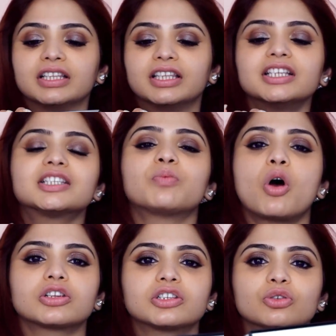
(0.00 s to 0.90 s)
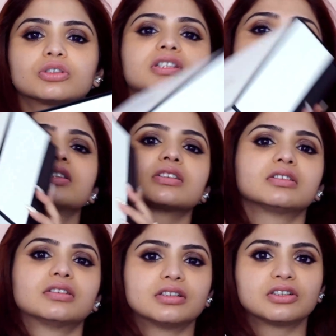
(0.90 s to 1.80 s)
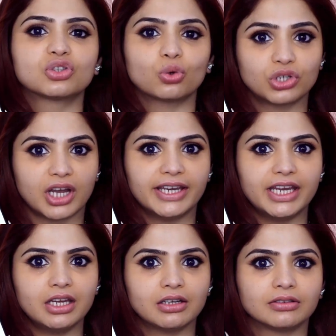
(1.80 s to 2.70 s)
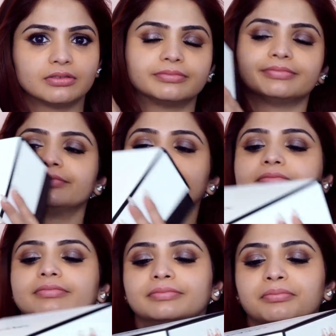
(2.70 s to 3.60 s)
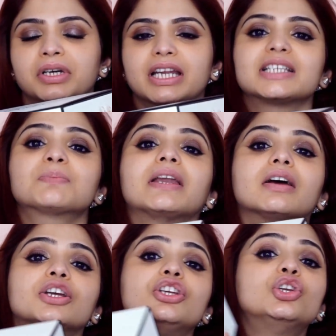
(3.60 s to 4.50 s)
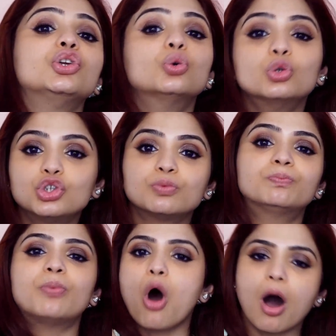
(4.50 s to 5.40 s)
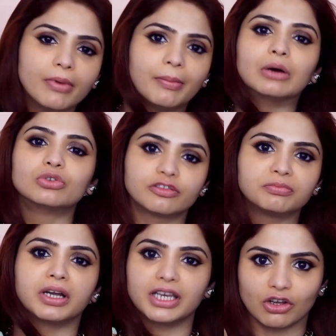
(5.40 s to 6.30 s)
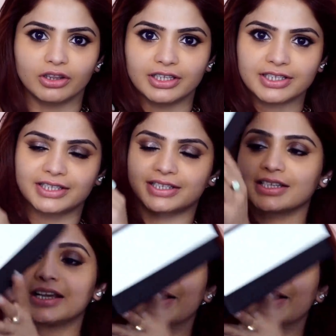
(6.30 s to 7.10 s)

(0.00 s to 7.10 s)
This box looks so tiny, but I spent a huge bomb amount of money on this.